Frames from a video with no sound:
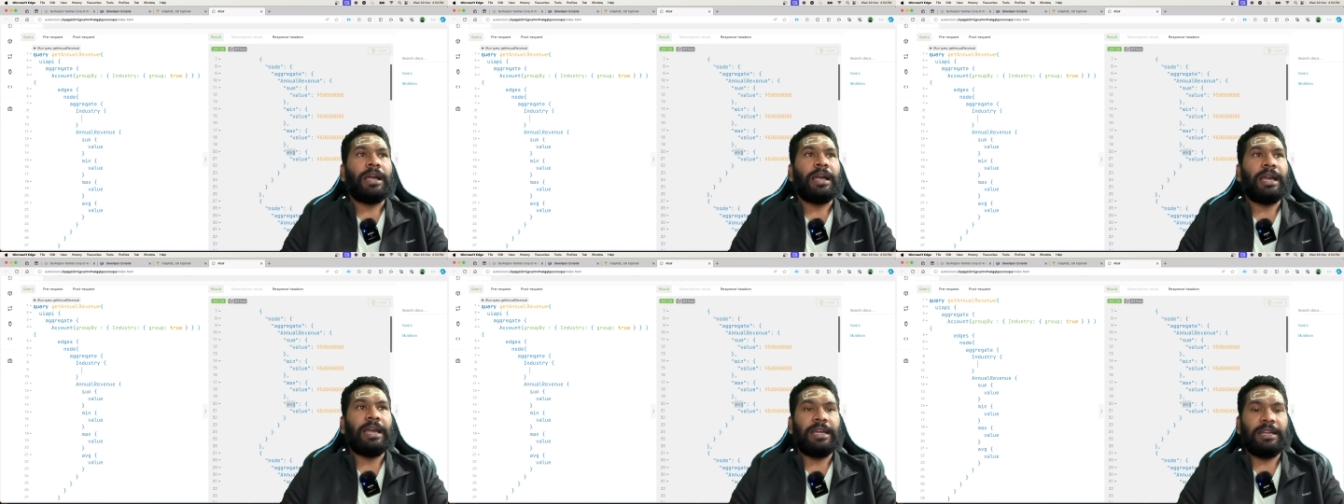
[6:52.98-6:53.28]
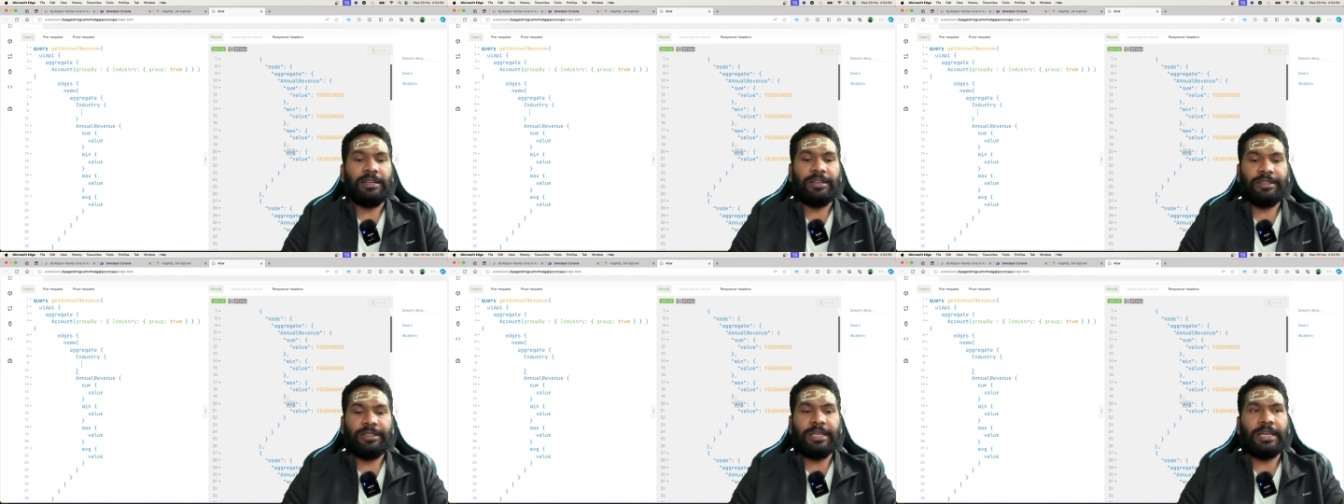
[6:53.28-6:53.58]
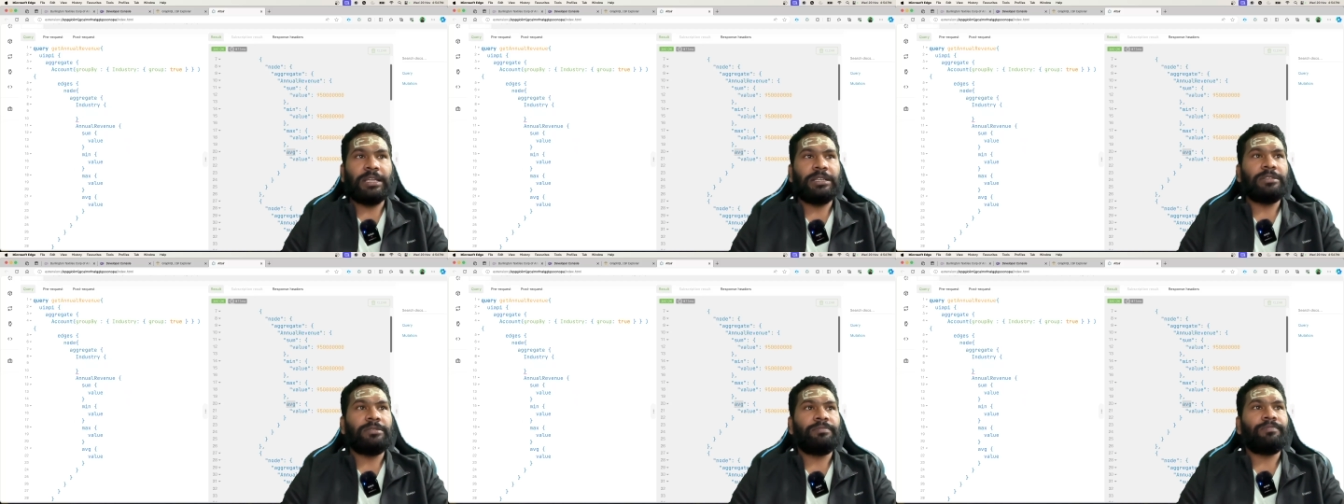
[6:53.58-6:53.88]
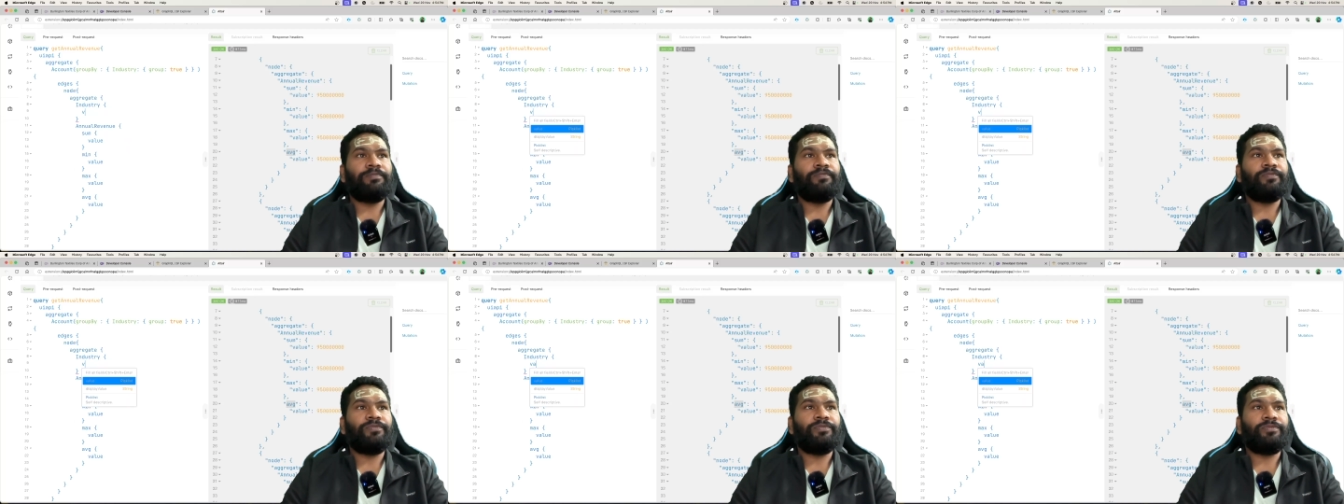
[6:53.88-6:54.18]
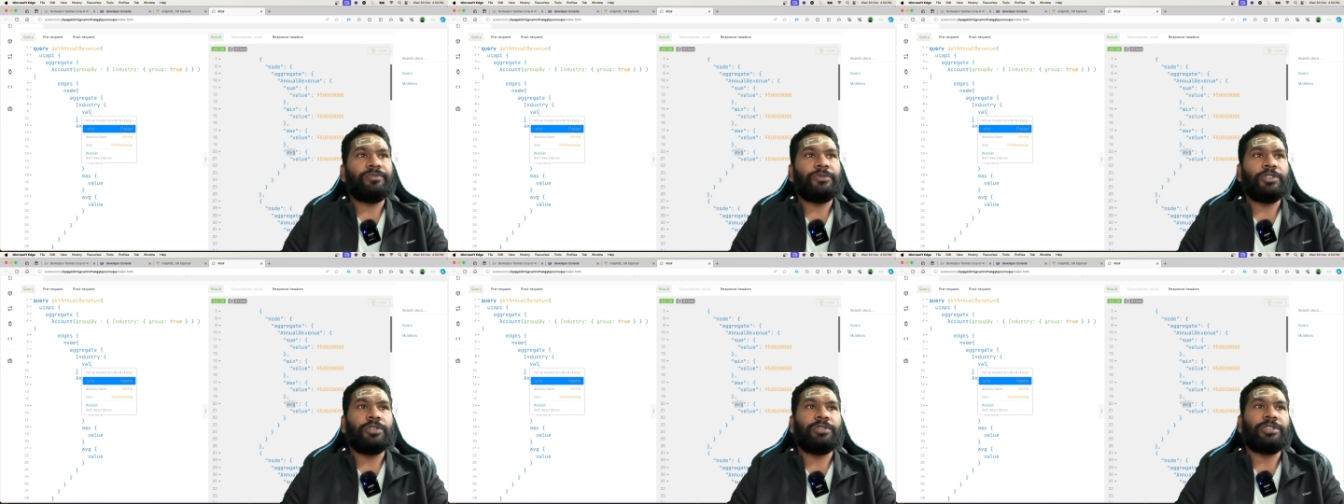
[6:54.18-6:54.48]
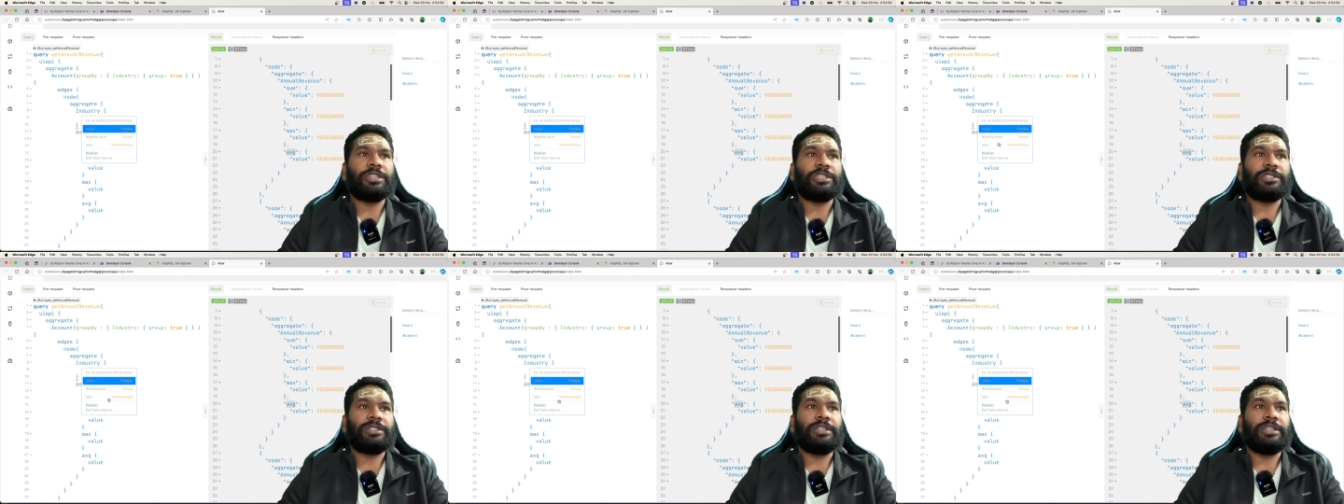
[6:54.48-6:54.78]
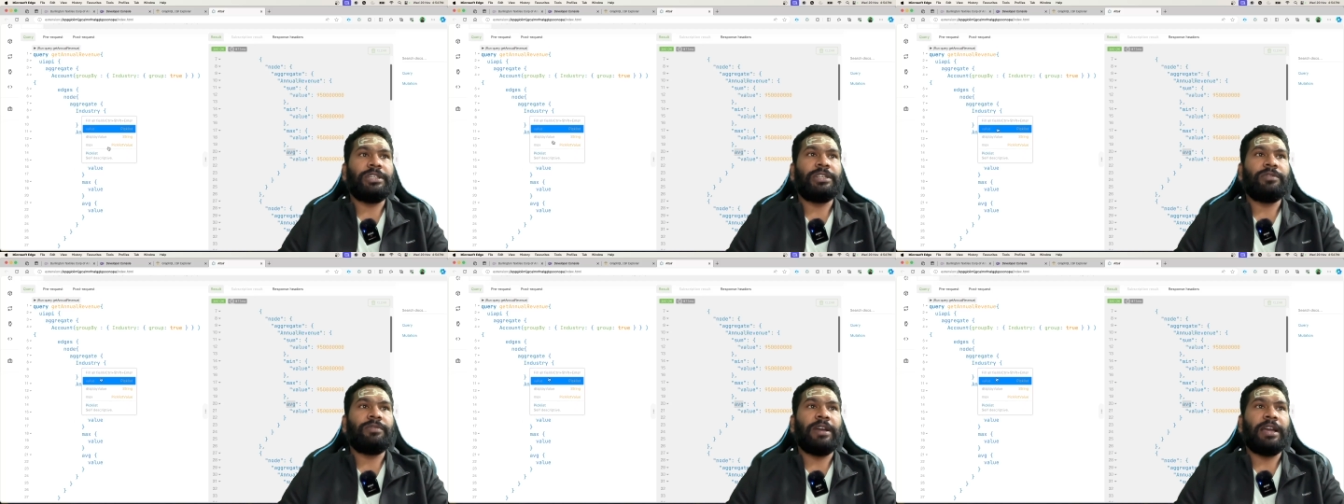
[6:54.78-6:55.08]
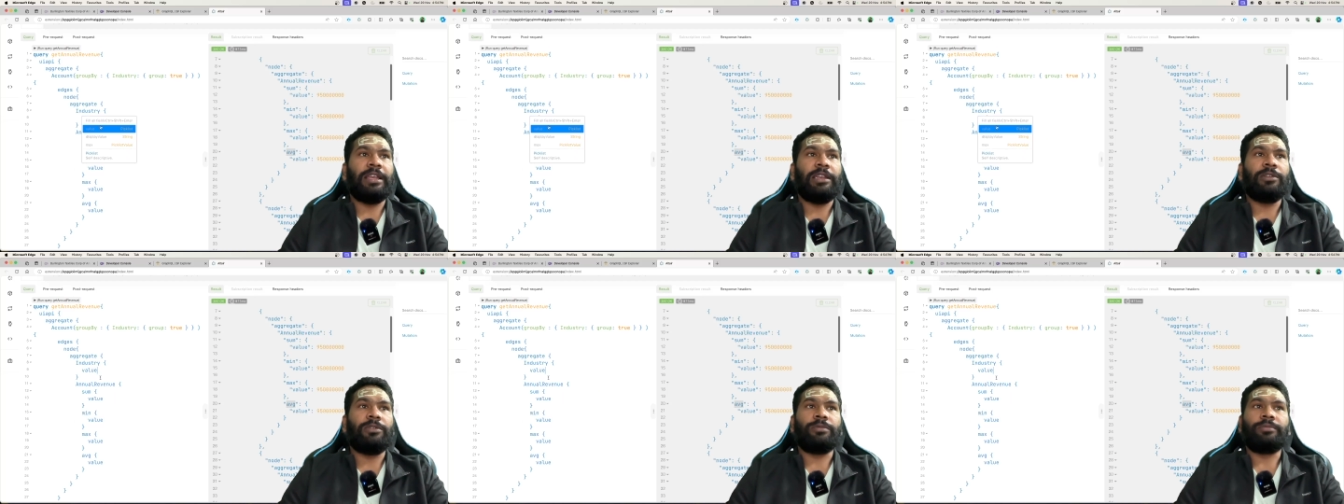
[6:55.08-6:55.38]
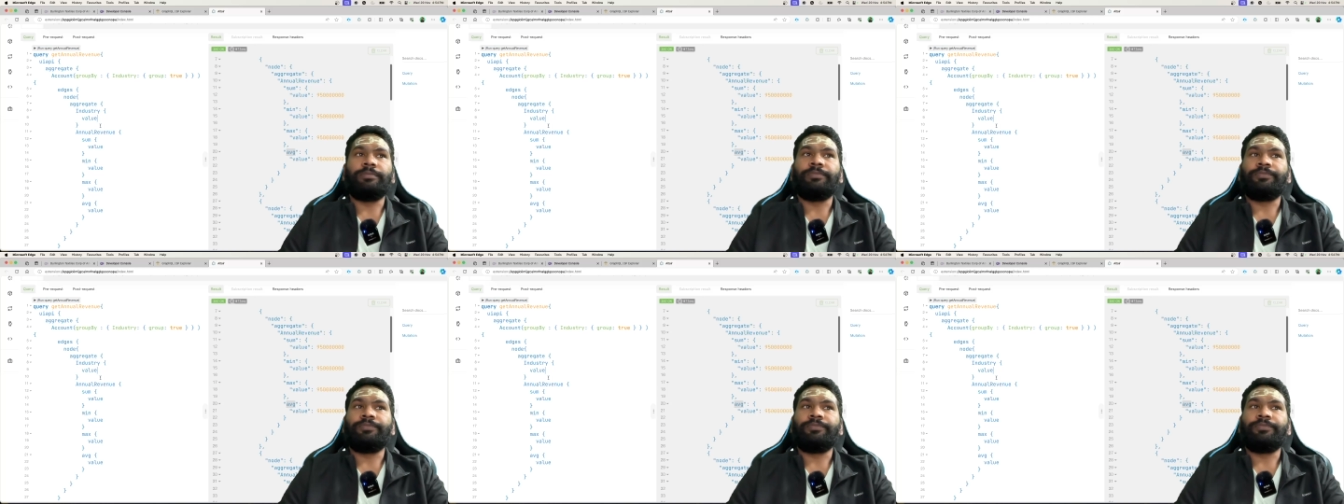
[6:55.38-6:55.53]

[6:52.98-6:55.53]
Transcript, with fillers: and then you just need value